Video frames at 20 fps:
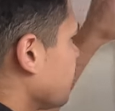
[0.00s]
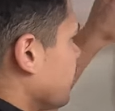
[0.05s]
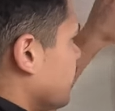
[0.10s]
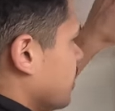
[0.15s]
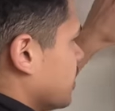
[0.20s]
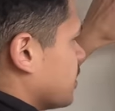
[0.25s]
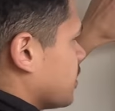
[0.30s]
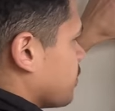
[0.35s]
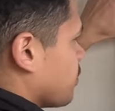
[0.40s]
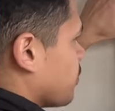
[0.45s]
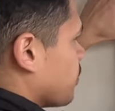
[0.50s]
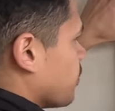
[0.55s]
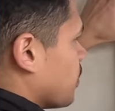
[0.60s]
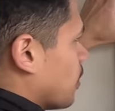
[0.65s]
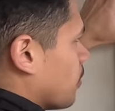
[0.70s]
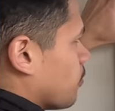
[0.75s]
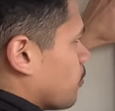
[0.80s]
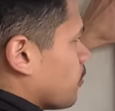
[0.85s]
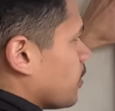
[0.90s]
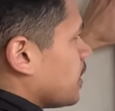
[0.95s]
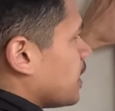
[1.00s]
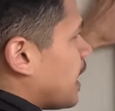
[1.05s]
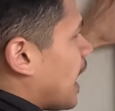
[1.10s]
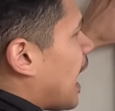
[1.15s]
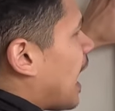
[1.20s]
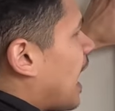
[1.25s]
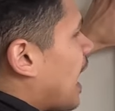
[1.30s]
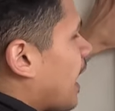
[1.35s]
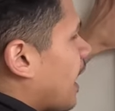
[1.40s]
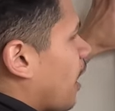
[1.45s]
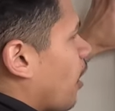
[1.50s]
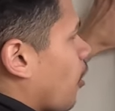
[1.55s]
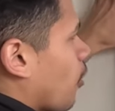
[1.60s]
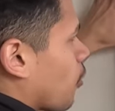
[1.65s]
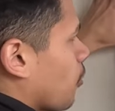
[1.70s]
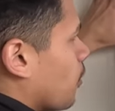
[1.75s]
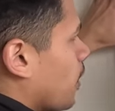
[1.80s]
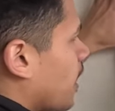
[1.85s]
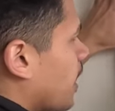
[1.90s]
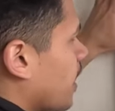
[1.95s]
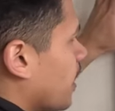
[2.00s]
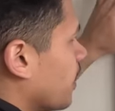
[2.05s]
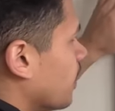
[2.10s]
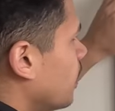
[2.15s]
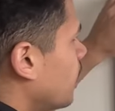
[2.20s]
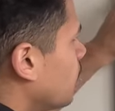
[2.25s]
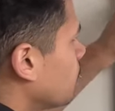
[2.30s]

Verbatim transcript: it's a really high ROI.